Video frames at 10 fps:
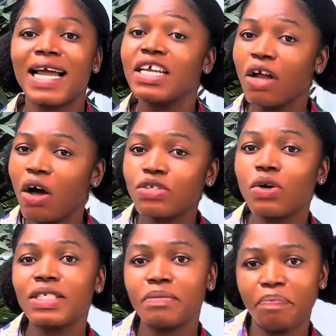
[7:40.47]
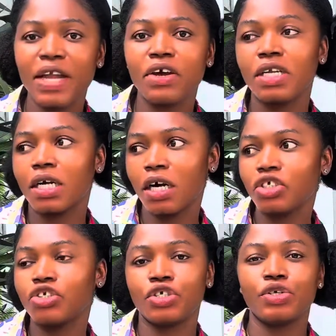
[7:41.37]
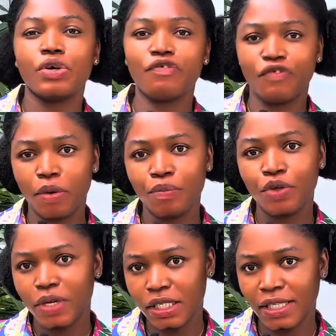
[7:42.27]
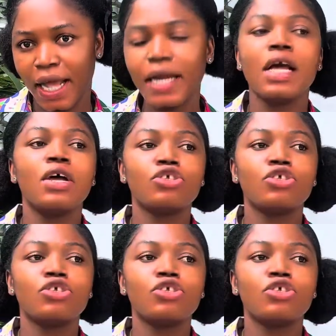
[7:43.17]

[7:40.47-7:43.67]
It also depends on the country you're from, you understand?